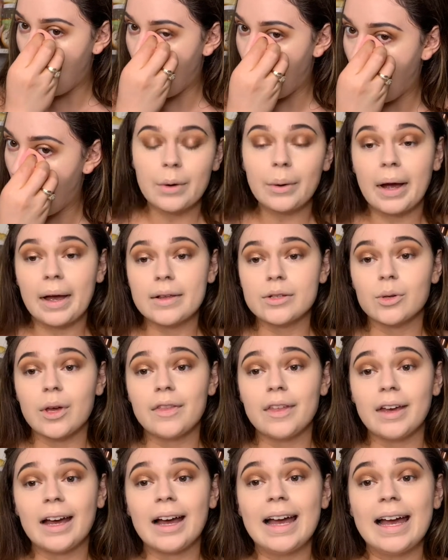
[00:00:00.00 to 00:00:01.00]
Okay, so I
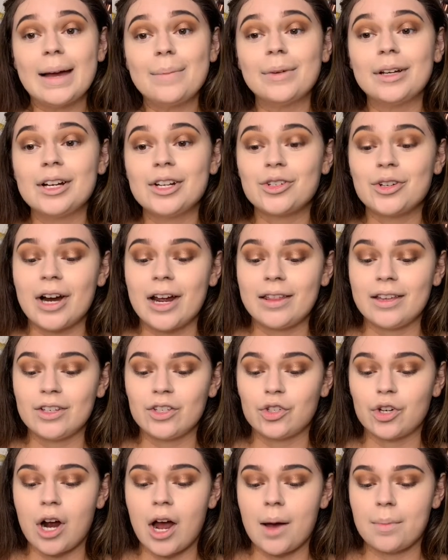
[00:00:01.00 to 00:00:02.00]
think I am going to try these
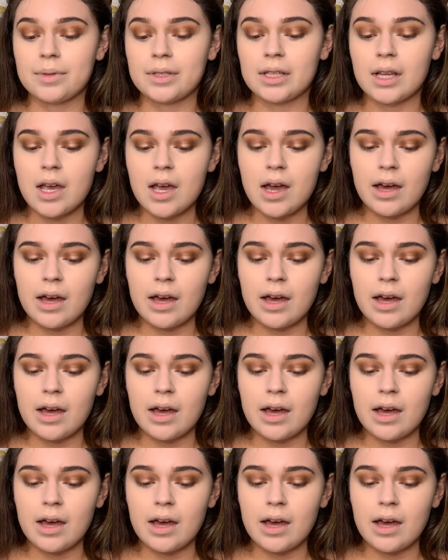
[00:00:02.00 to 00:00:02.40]
drops.